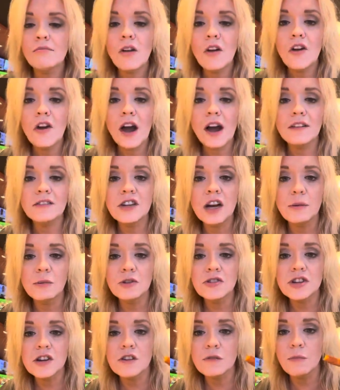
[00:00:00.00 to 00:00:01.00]
You have double
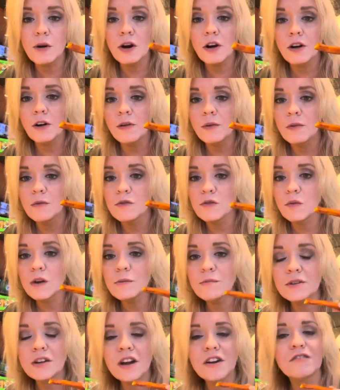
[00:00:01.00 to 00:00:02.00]
cheeseburger, sweet
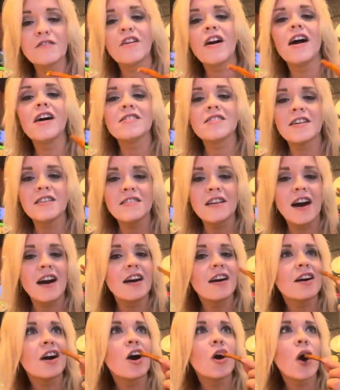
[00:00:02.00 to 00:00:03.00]
potato fries, and
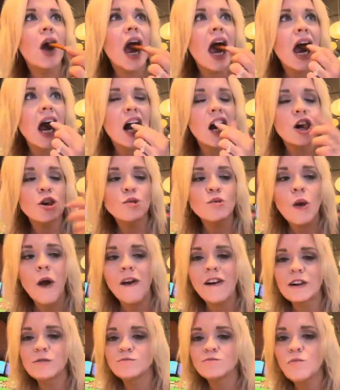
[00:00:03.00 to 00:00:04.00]
Diet Coke.
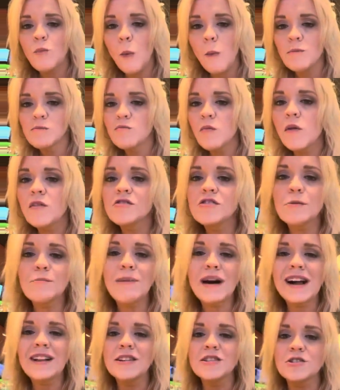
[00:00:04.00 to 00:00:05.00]
It's a
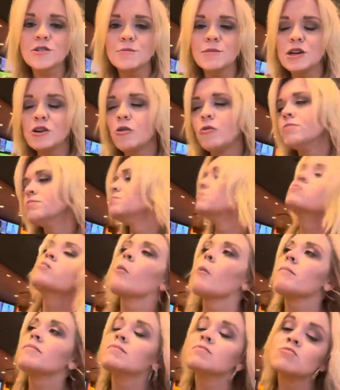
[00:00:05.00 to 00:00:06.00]
balanced meal.
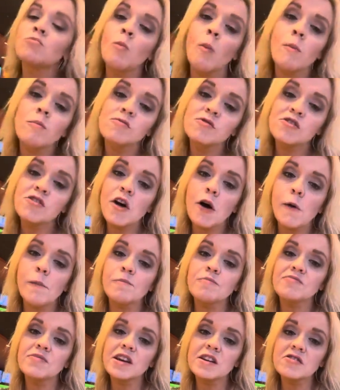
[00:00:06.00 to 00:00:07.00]
So
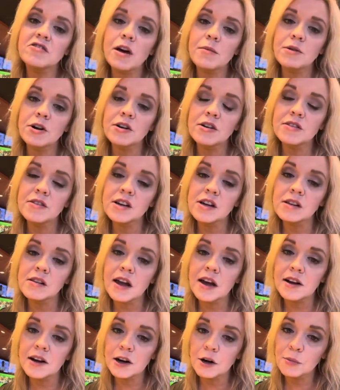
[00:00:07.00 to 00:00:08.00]
next time you're in the
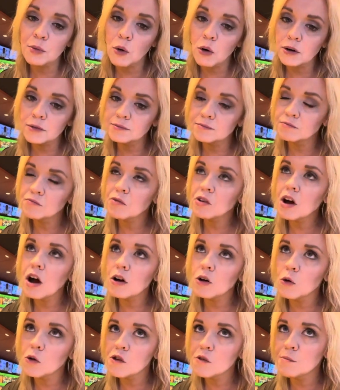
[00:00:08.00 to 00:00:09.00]
Atlanta airport,
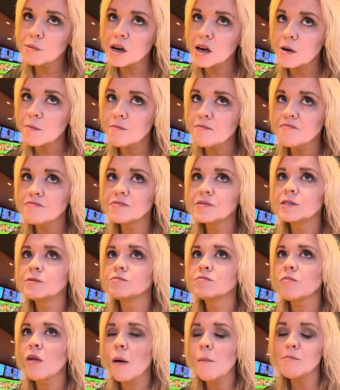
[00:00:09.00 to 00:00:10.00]
Concourse B,
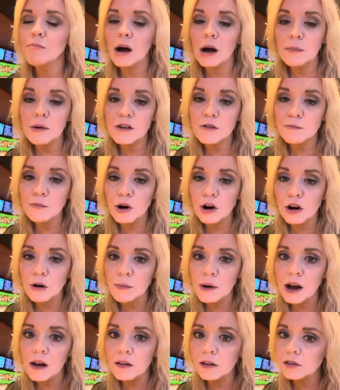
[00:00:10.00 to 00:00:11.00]
Bobby's Burger
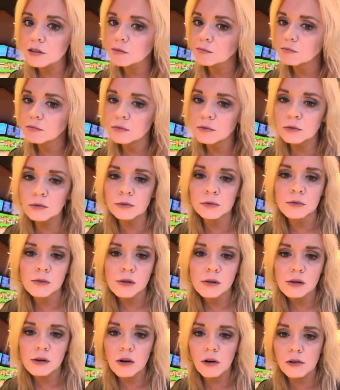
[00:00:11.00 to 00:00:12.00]
Palace. Whew,
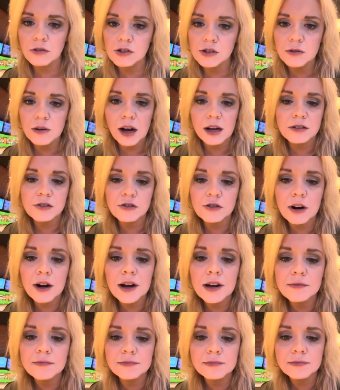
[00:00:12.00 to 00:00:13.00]
Lord, you got to try
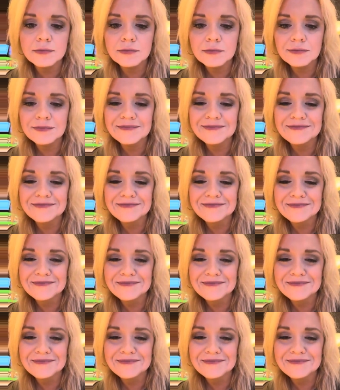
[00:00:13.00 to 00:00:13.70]
it.